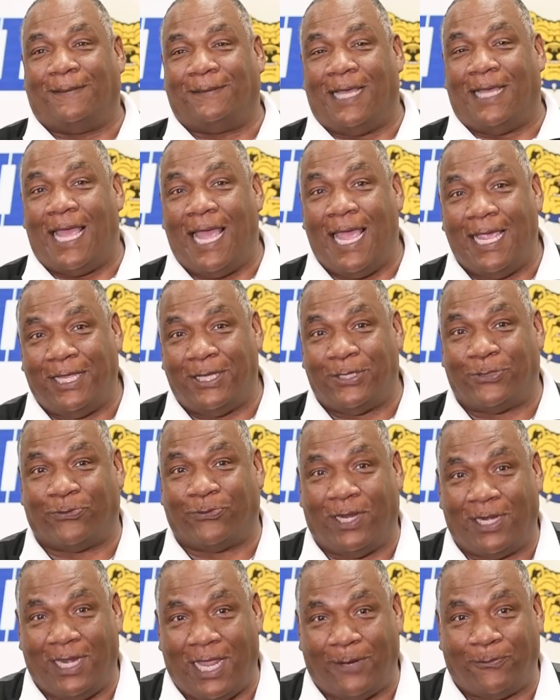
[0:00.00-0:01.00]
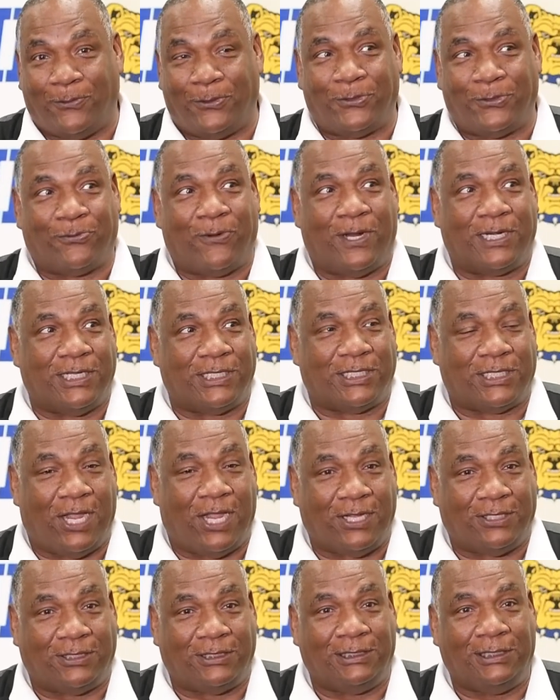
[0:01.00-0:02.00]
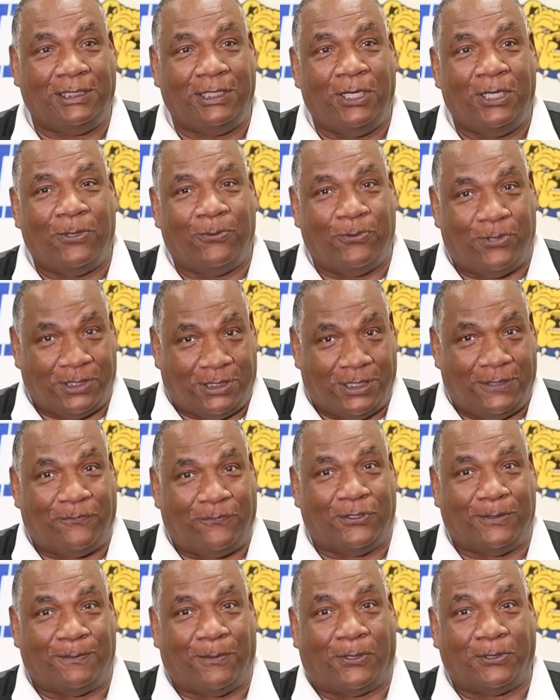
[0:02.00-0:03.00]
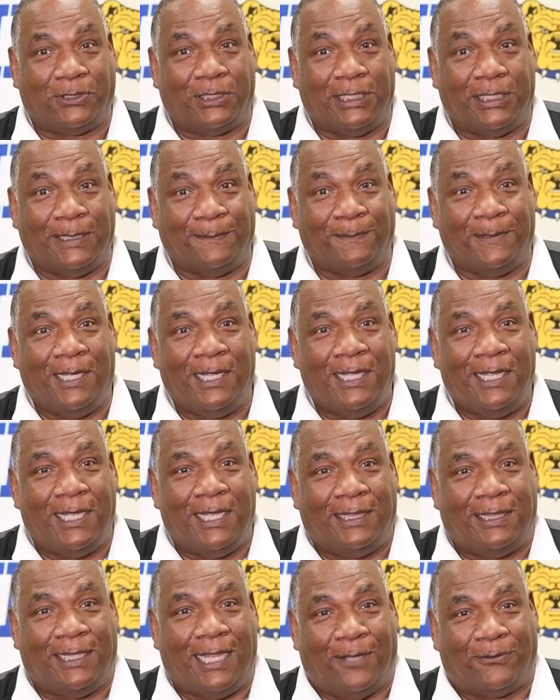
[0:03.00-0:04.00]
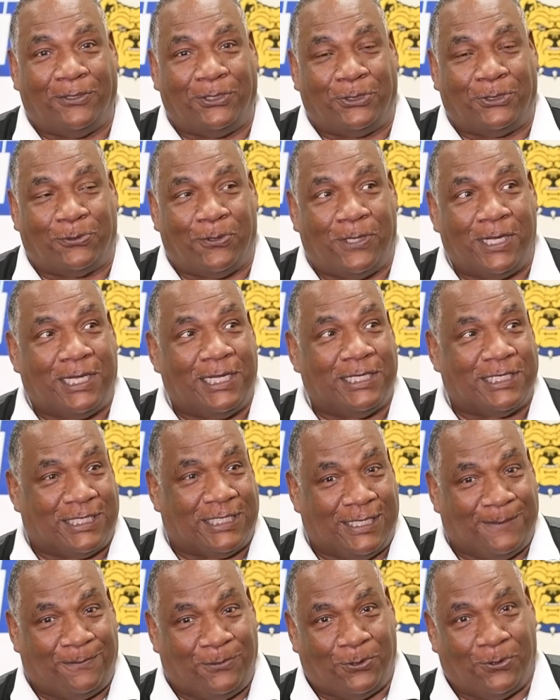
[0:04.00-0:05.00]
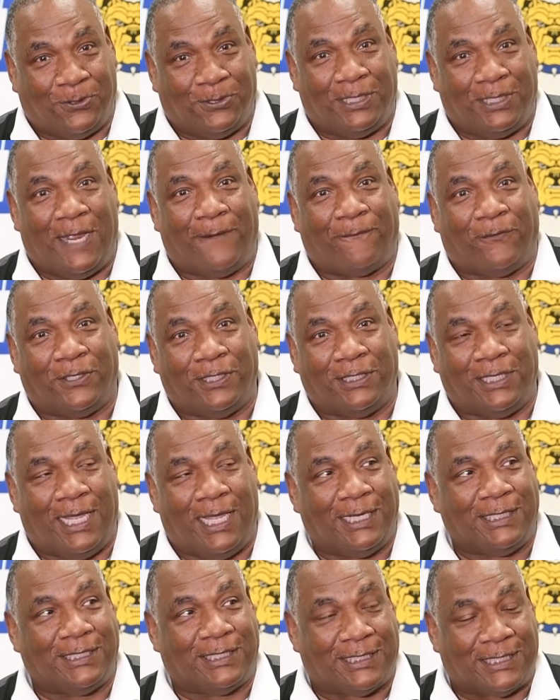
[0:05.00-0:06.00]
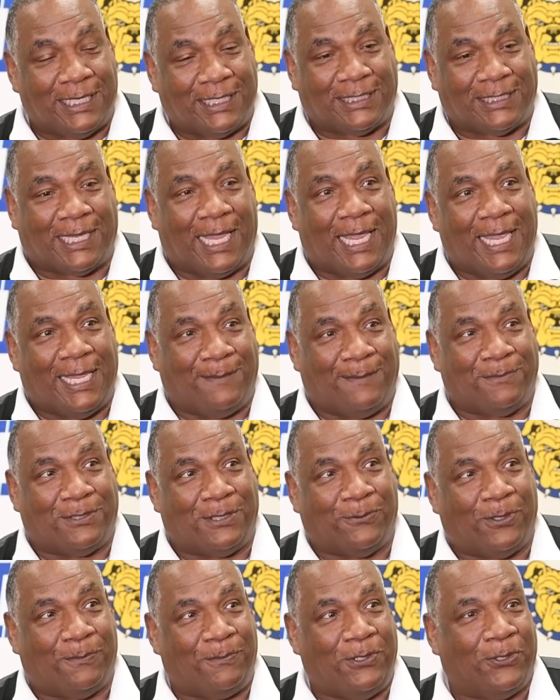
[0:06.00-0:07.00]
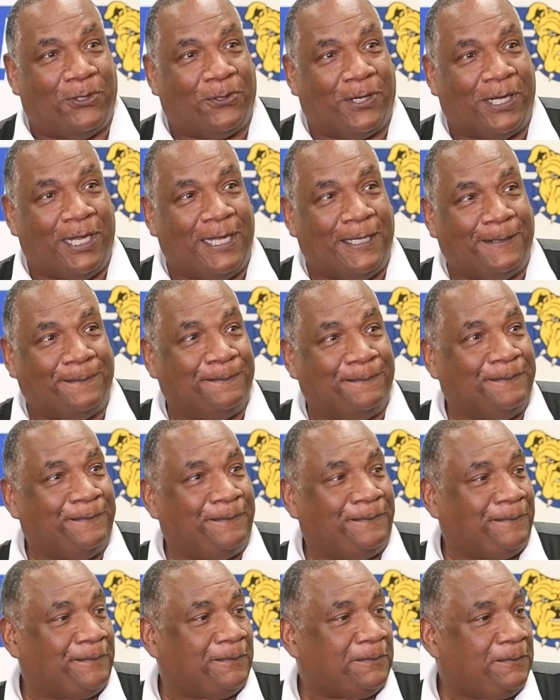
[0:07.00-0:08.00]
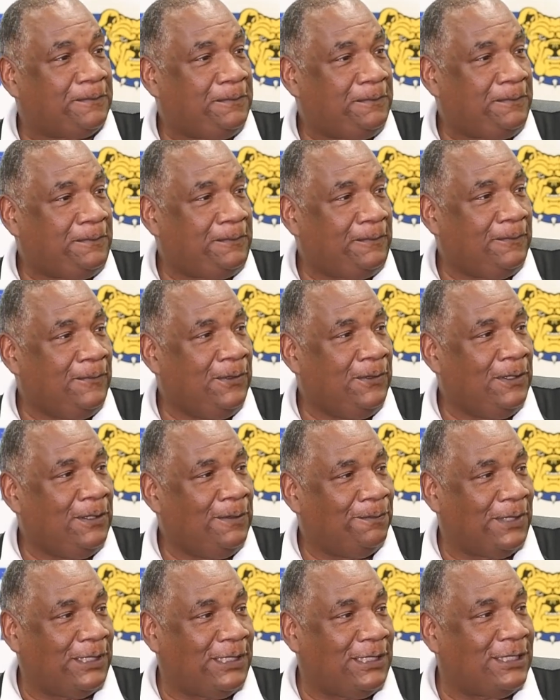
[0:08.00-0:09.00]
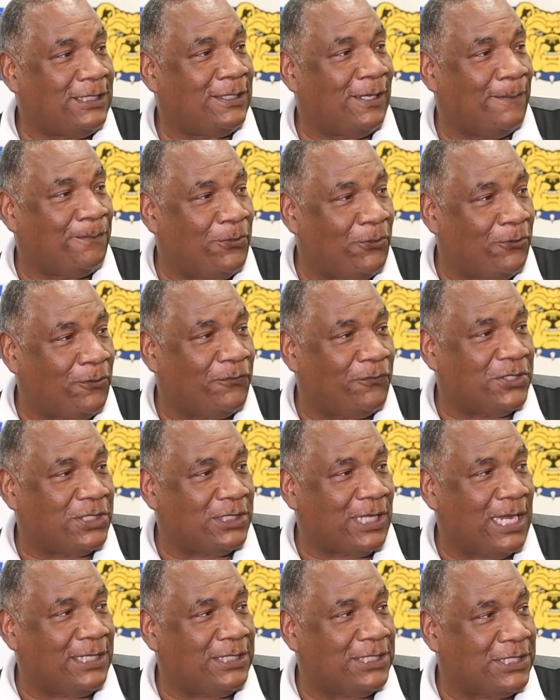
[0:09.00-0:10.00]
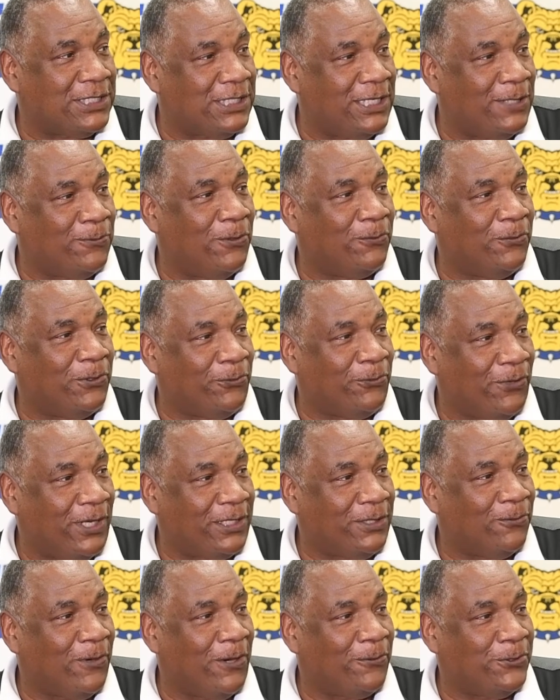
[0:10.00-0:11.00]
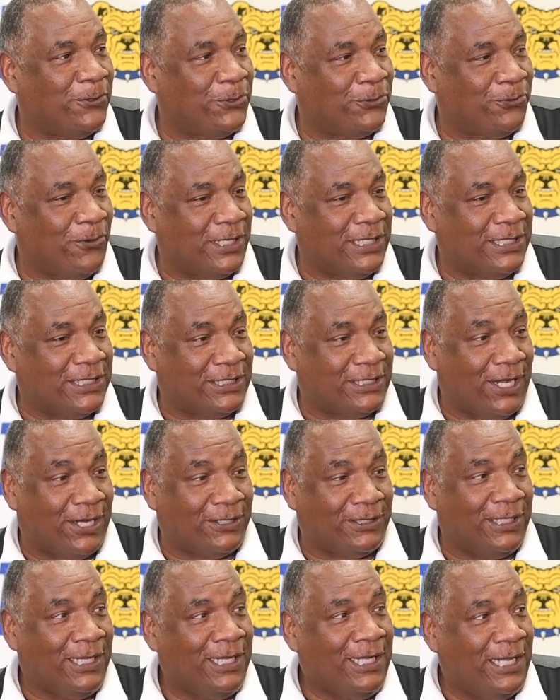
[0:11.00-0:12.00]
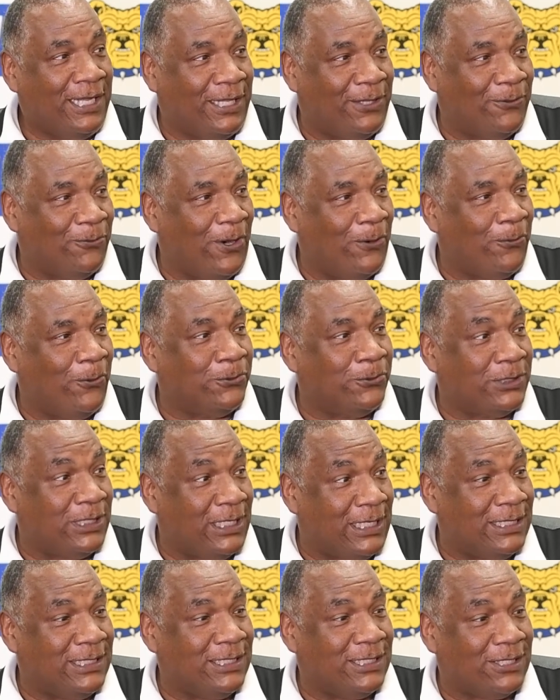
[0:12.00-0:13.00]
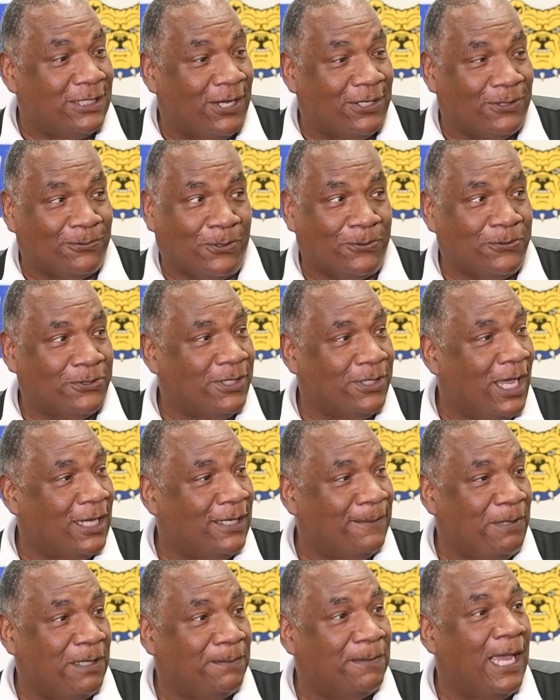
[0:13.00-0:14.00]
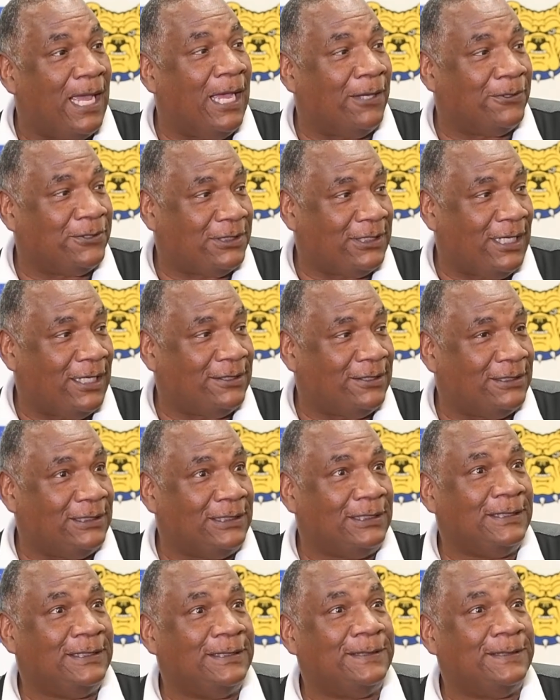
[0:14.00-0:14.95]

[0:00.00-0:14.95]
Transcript: Aggies run like we was running Saturday, we're a good football team. Now, the trick is them doing that for the next 6 games, and we'll be okay. But it's a beautiful sight to see when we run the way we was running Saturday and the way we was hitting Saturday. We was knocking people out Saturday.